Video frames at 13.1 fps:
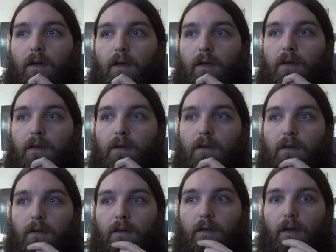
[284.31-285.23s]

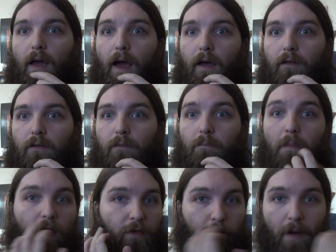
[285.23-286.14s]
he has
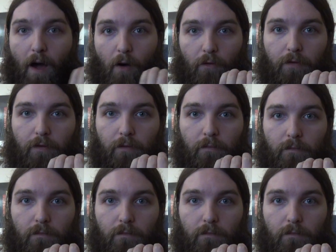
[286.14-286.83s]
meth mouth